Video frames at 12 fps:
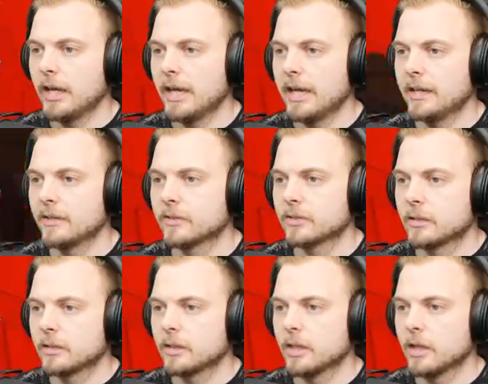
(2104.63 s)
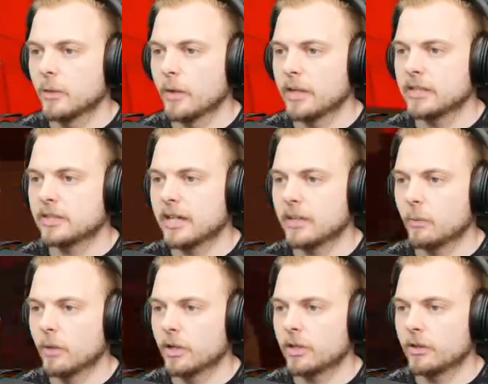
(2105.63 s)
And, you know, I need to kind of
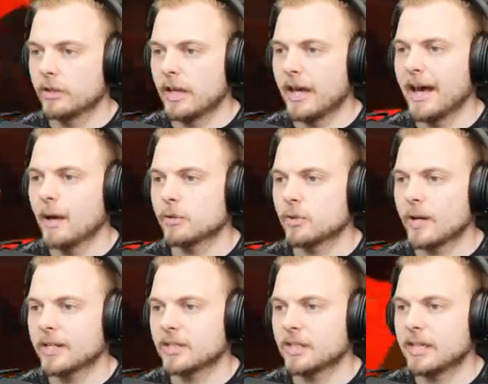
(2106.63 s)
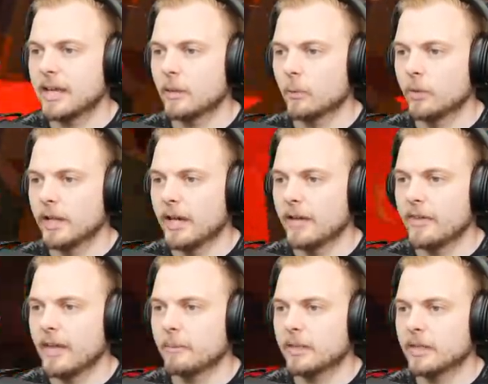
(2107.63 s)
work on how to actually get the wood out of
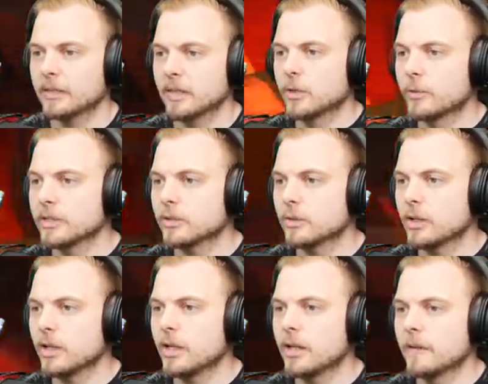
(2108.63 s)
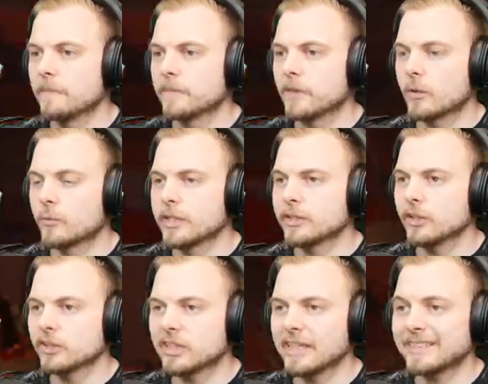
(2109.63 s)
there. Because there is a, um, a
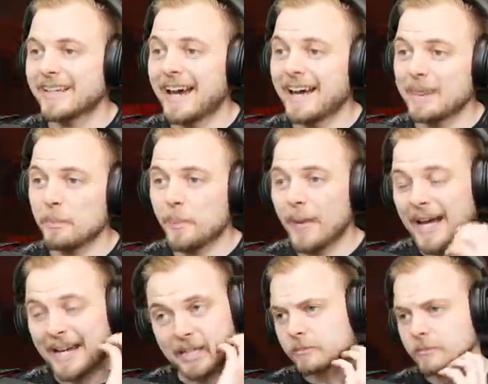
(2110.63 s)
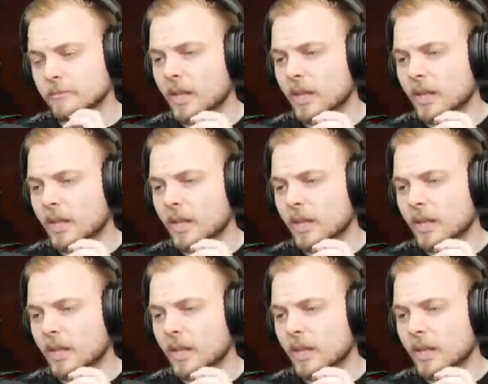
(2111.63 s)
resource collector at the back.